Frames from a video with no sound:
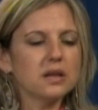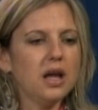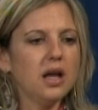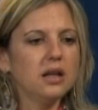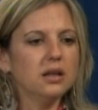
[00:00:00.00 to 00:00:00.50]

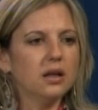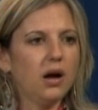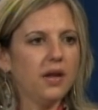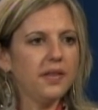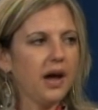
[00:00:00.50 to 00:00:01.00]
and
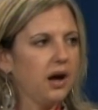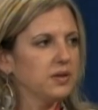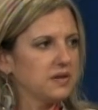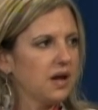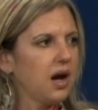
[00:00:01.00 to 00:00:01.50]
on the
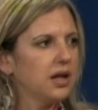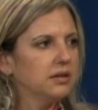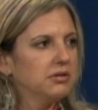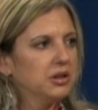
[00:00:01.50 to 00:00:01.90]
outside